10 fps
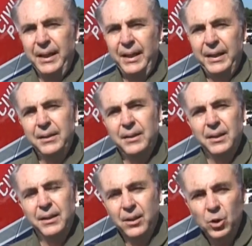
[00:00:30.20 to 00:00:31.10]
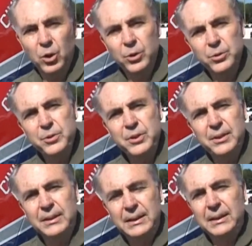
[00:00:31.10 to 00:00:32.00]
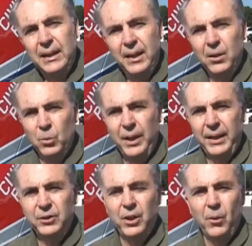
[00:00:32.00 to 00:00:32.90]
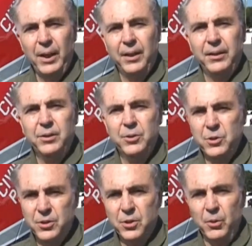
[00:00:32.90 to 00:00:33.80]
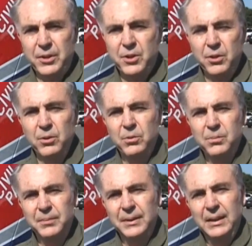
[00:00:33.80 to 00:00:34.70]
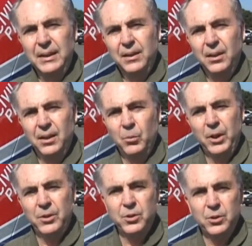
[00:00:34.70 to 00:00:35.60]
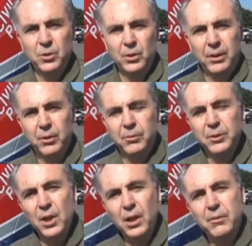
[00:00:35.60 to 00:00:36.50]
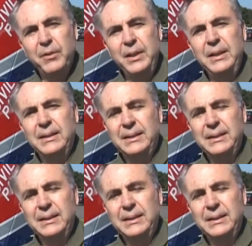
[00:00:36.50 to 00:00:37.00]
and uh, air crews. And we actually go out and do search and rescue. Uh, we also do aerial photography.